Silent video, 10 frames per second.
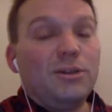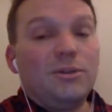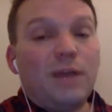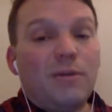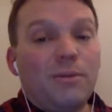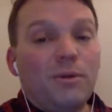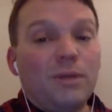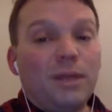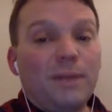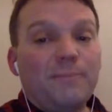that
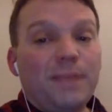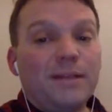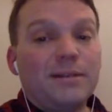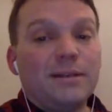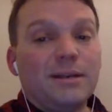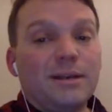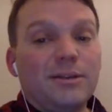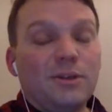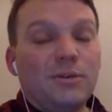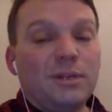remotely, and you
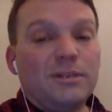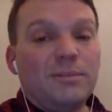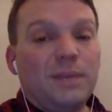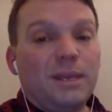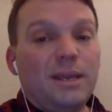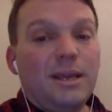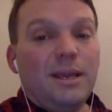don't need to be